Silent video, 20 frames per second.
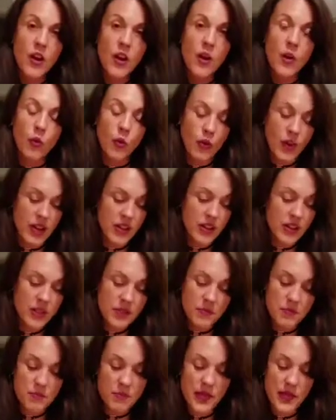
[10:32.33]
Well,
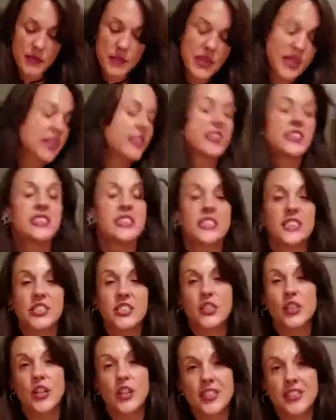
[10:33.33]
maybe this is
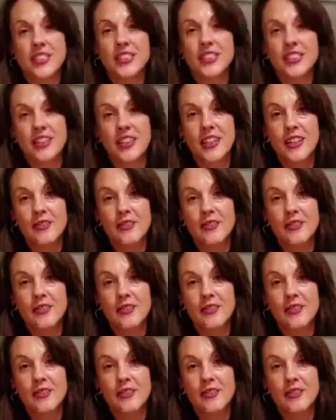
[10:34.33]
just